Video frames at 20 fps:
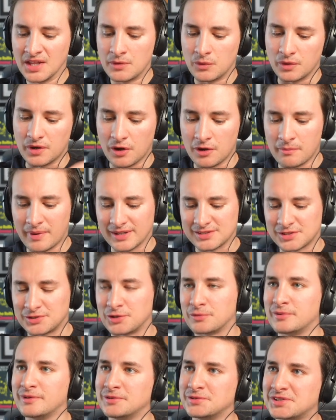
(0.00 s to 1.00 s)
we're going back to
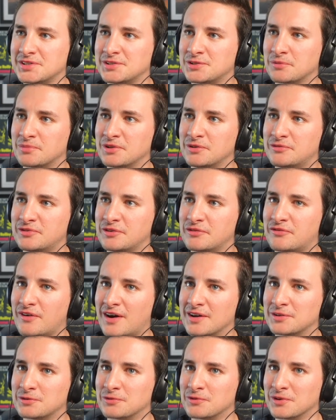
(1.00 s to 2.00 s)
WCW for
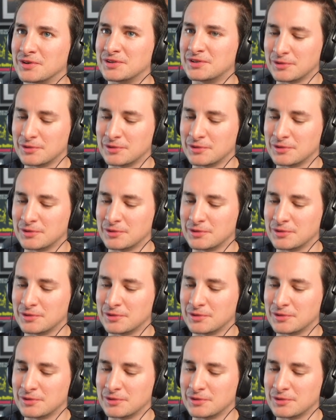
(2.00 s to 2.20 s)
final run,